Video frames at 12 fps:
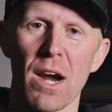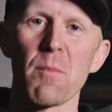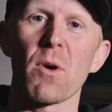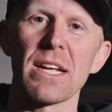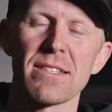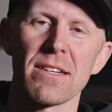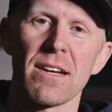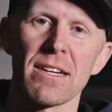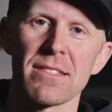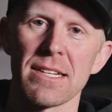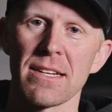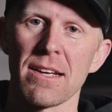I'm whitetail
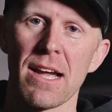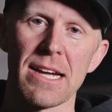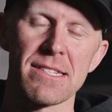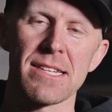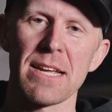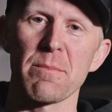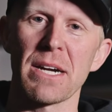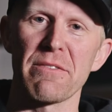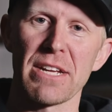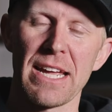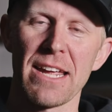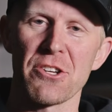hunting, I save my
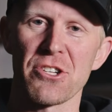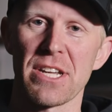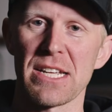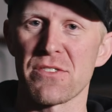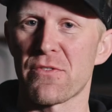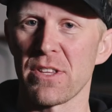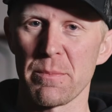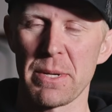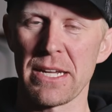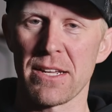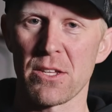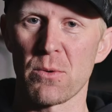vacation days for the
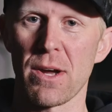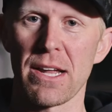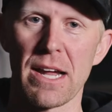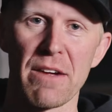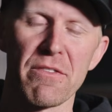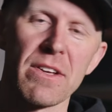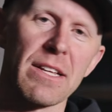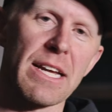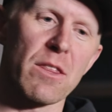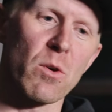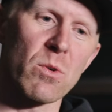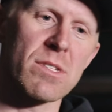peak of the rut. I feel
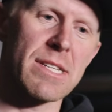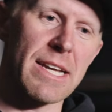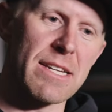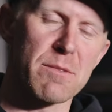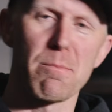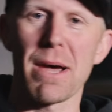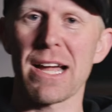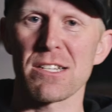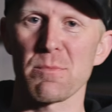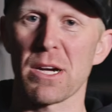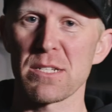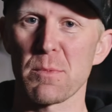like those days
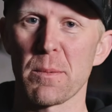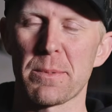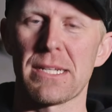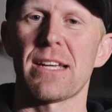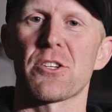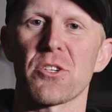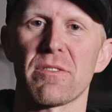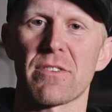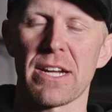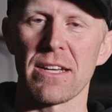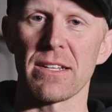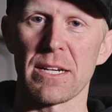maximize my potential for
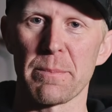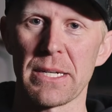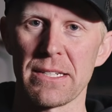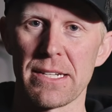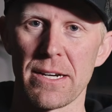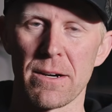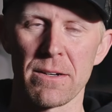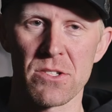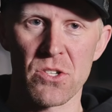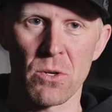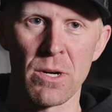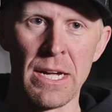killing a big deer.
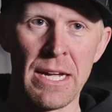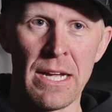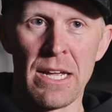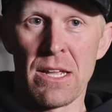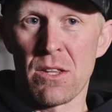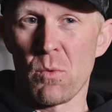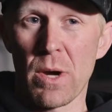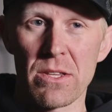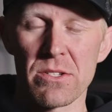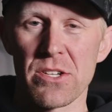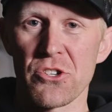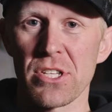So the
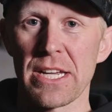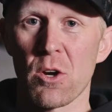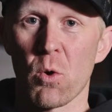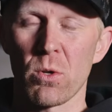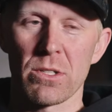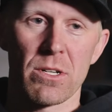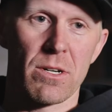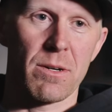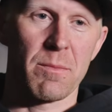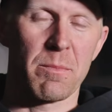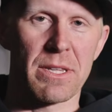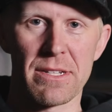weather's usually
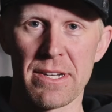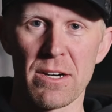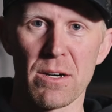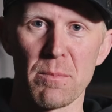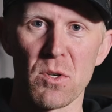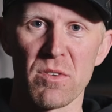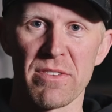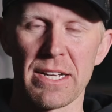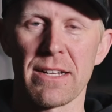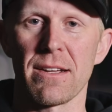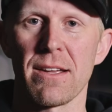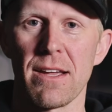colder, but the deer are
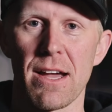moving.